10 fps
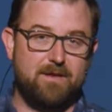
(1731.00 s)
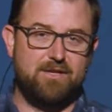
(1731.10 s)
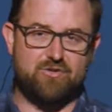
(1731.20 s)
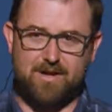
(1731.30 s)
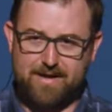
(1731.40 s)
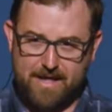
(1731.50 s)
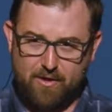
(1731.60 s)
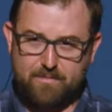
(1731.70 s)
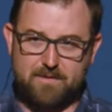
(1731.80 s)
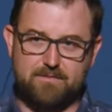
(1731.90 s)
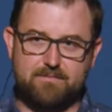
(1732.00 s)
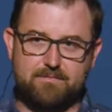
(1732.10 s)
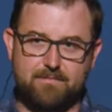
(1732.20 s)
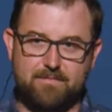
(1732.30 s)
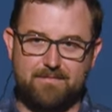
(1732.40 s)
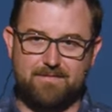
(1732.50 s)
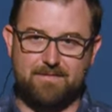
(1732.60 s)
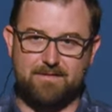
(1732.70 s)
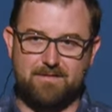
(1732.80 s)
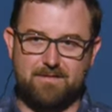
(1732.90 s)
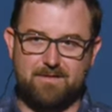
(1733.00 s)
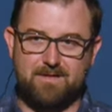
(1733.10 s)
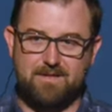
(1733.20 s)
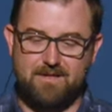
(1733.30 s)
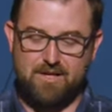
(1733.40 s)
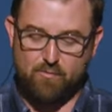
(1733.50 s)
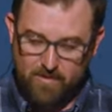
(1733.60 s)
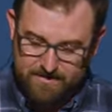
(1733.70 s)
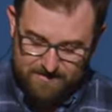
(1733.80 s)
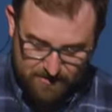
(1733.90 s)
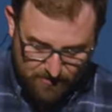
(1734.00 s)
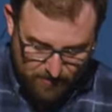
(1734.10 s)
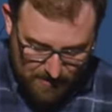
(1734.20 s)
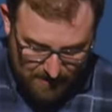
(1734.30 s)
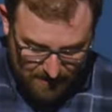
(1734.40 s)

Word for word: He's trying to help you. He wants to,